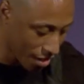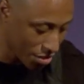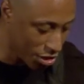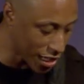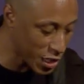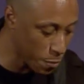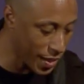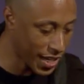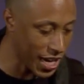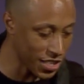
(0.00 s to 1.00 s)
Just
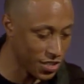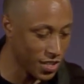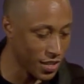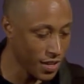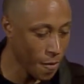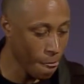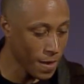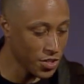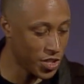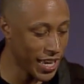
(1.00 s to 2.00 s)
because
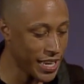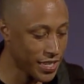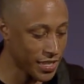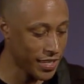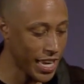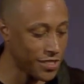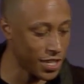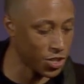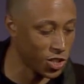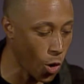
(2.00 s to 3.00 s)
Jesus
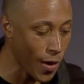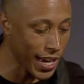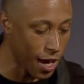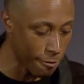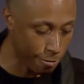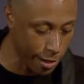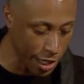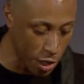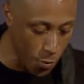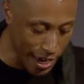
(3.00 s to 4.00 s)
isn't showing up for
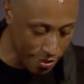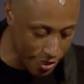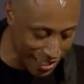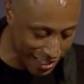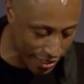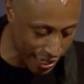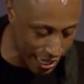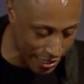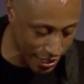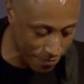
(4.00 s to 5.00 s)
you in this
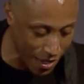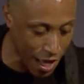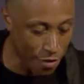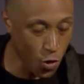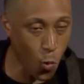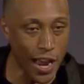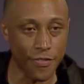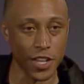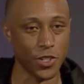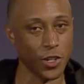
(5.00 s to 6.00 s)
season the way
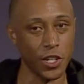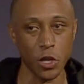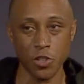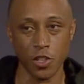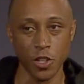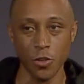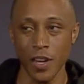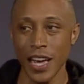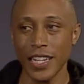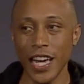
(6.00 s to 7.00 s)
that you're used to
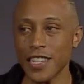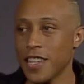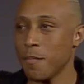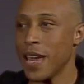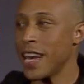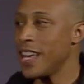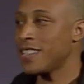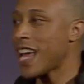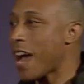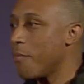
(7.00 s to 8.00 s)
doesn't mean he's
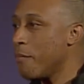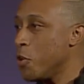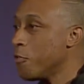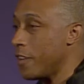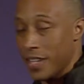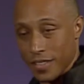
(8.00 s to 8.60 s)
not moving.